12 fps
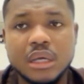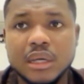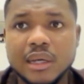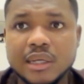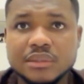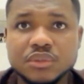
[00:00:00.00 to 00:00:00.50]

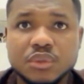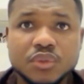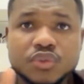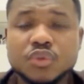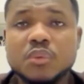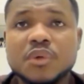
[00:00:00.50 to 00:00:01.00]
And
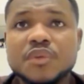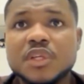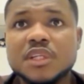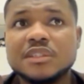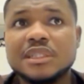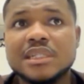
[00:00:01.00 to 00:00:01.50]
also one thing
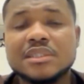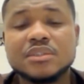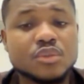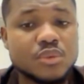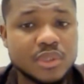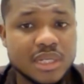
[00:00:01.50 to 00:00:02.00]
is that
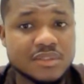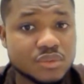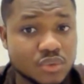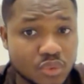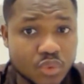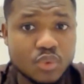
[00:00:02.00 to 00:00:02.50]
Quidax
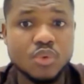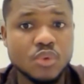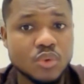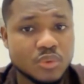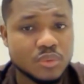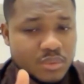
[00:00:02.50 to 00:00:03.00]
know,
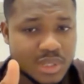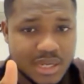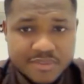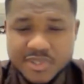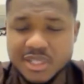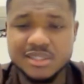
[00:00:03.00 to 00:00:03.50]
I
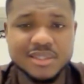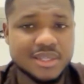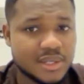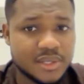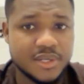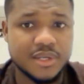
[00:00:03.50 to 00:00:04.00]
said it
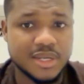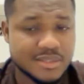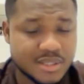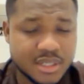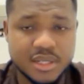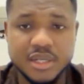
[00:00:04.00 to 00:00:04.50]

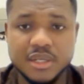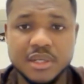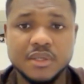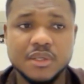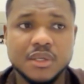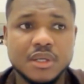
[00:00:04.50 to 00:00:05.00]
earlier,
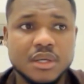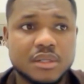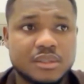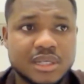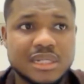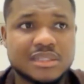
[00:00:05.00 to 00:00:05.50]

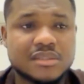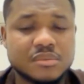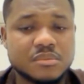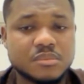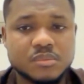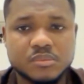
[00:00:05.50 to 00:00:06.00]
that
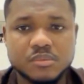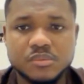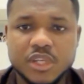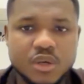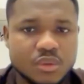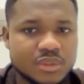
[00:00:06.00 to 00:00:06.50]

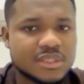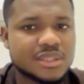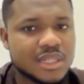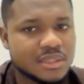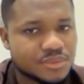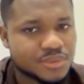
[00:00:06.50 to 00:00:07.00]
they
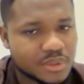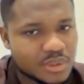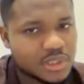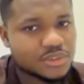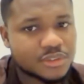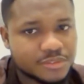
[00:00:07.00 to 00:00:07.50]
understand the
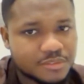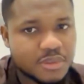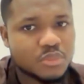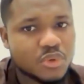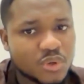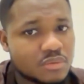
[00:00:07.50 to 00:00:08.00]
regulatory
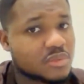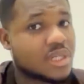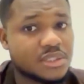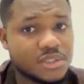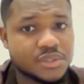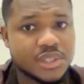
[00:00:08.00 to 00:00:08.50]
framework of
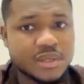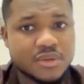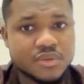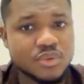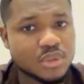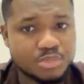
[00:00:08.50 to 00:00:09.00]
Nigeria.
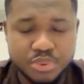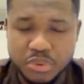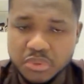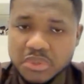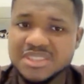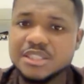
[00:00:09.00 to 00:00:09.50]
So the
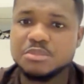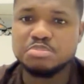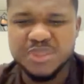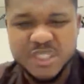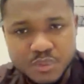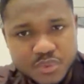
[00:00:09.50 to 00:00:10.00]
product is
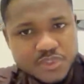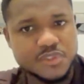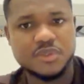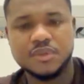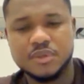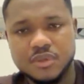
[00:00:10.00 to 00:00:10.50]

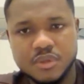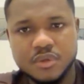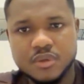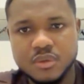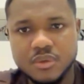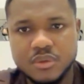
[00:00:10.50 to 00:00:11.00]
built
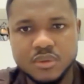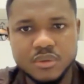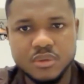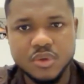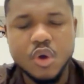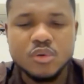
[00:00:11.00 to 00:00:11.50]

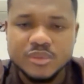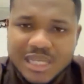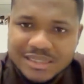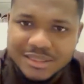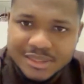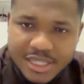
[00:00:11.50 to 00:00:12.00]
on
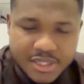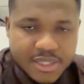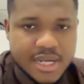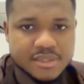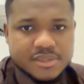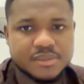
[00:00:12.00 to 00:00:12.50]
that
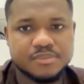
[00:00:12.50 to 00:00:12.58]
standard.